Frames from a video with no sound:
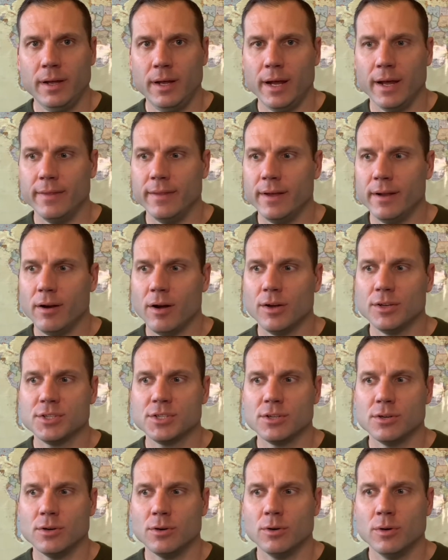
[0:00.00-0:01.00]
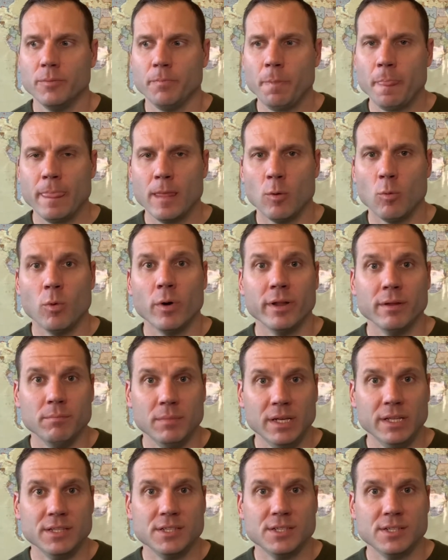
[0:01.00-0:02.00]
and then also what it
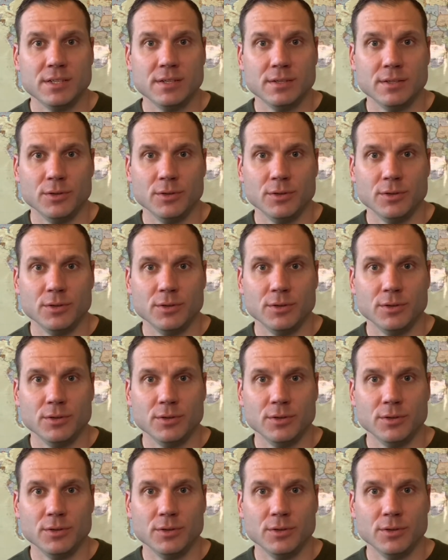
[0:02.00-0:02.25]
means